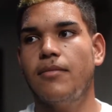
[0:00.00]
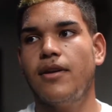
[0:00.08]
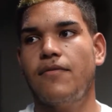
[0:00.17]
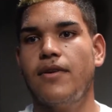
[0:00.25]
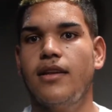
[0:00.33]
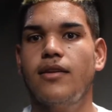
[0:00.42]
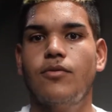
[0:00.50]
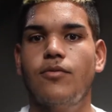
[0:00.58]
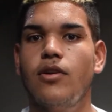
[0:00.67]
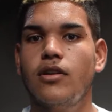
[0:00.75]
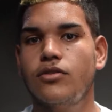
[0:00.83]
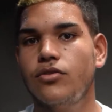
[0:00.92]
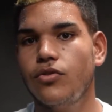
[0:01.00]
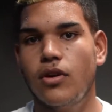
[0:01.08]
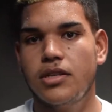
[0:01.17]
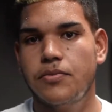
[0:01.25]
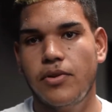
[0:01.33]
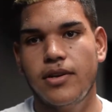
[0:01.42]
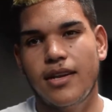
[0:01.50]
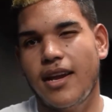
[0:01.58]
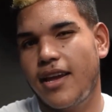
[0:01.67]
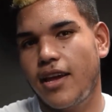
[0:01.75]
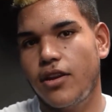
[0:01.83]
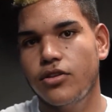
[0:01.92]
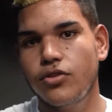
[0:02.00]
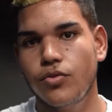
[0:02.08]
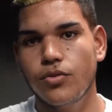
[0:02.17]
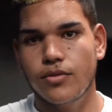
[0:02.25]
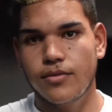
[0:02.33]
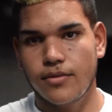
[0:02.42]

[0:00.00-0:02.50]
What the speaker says: if I wanted to do a sprint, I cannot do